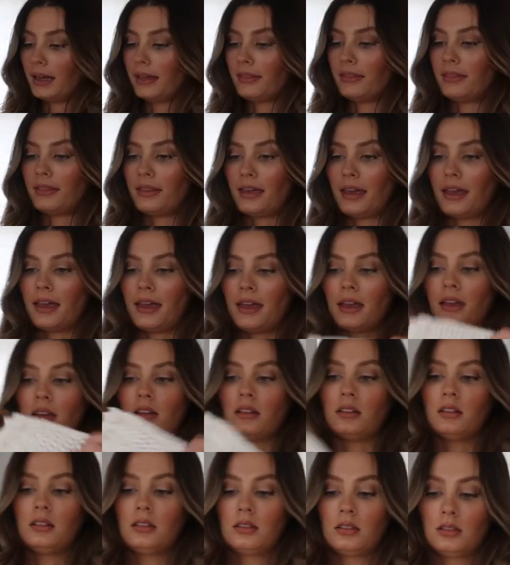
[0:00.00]
And
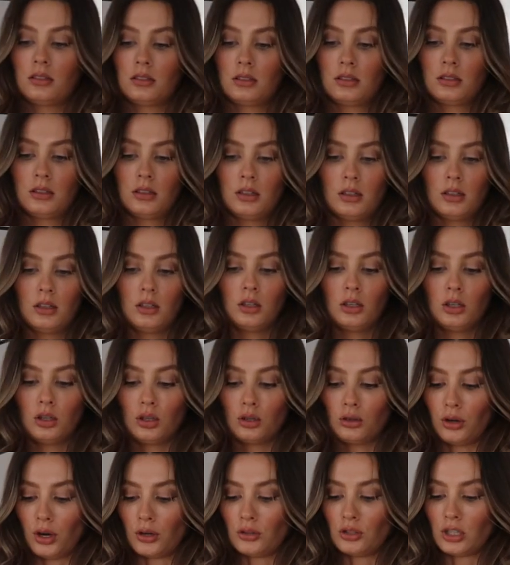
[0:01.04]
then
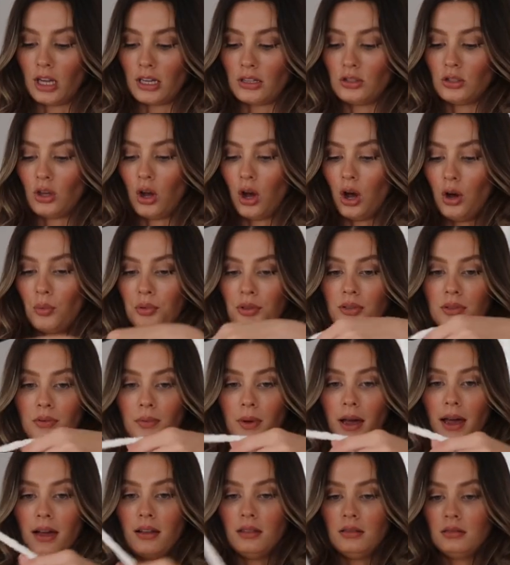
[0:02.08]
crochet top as
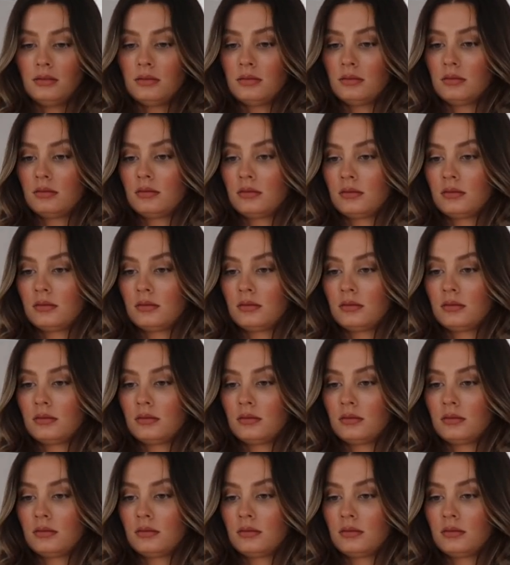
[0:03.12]
well.